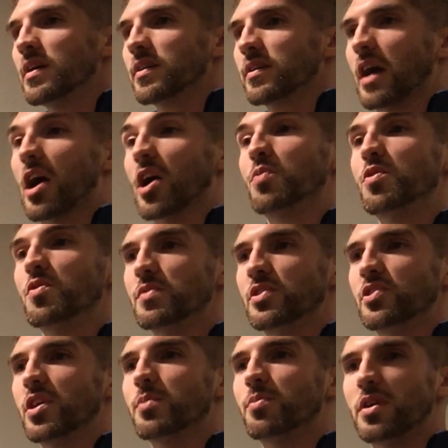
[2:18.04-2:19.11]
counter movement
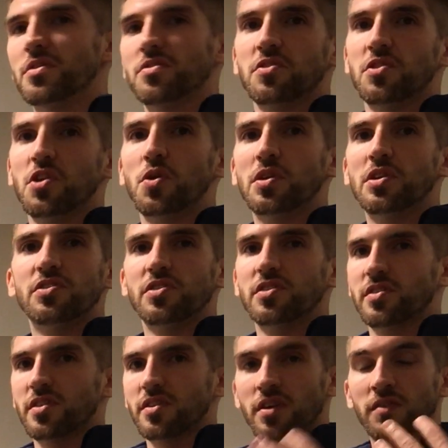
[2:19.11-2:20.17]
jump, also known as
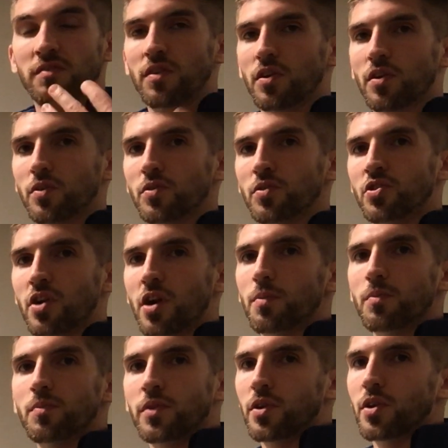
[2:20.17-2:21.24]
just a vertical jump.
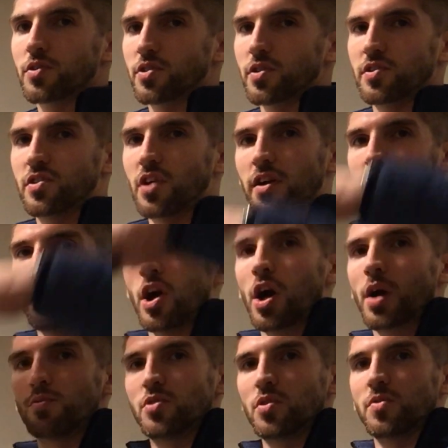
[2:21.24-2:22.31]
So you start the
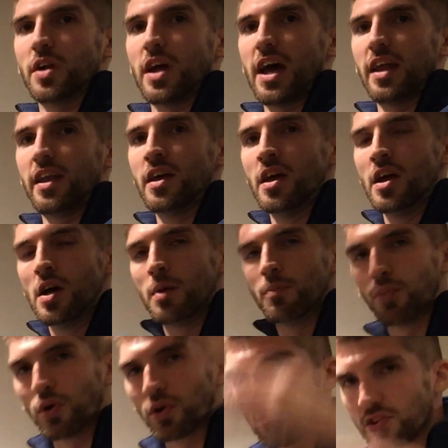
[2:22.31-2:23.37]
arms overhead,
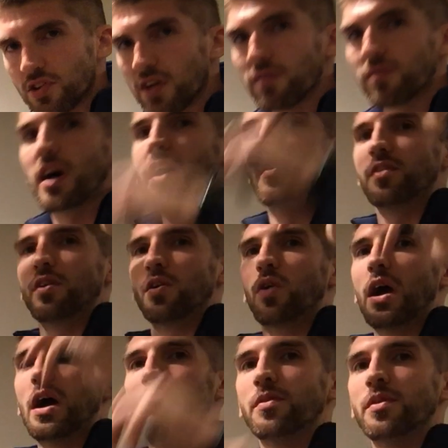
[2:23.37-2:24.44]
pull yourself down to the
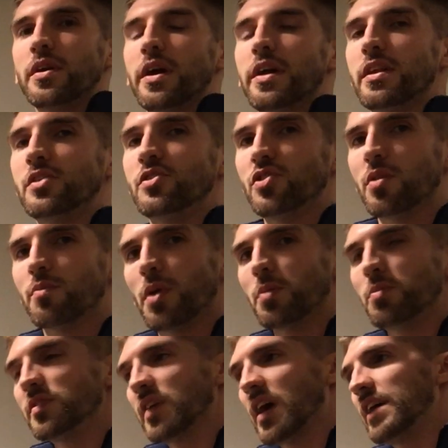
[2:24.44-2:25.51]
ground, and then jump
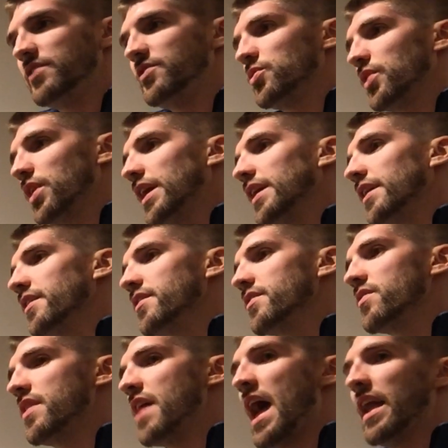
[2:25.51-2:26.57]
up as high as you can.
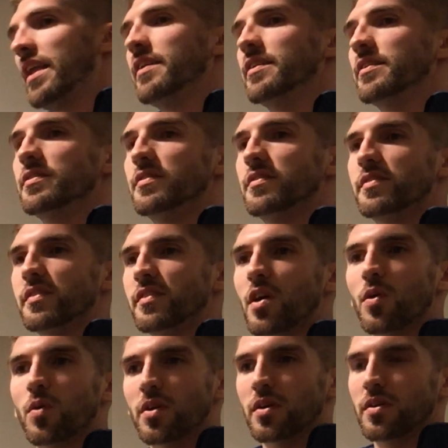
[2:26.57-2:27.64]
That is,
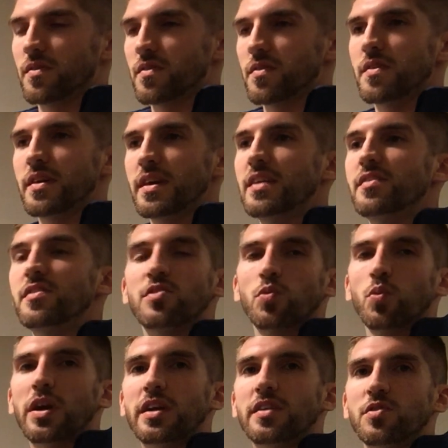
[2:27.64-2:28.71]
the easiest
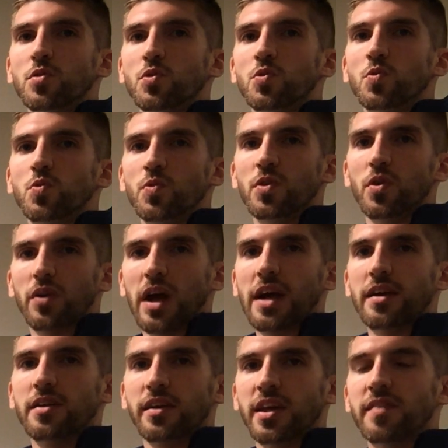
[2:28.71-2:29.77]
way to,
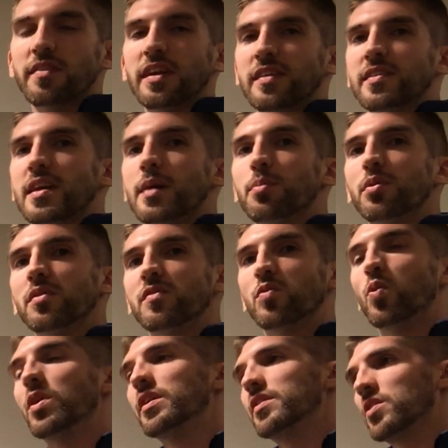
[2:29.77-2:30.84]
kind of give an example of
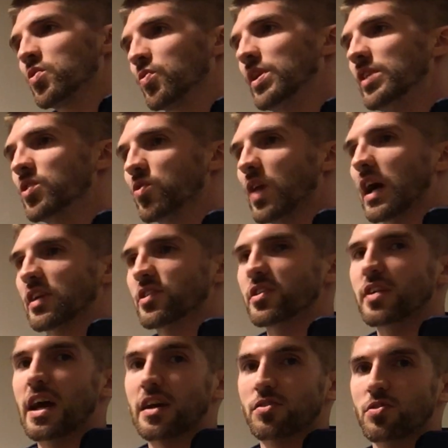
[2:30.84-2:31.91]
what a
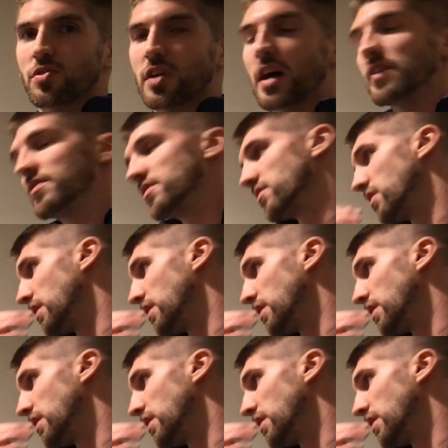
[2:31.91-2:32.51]
redirection exercise is